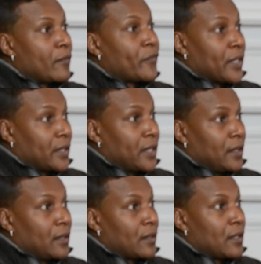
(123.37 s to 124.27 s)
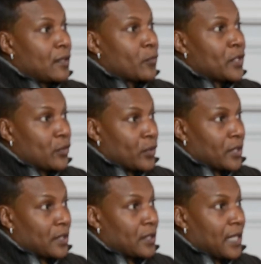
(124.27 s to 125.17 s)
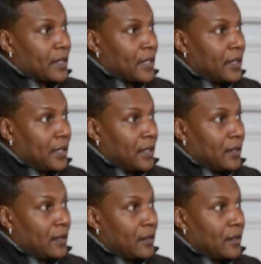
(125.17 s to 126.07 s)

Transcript: funding, and resources that they need.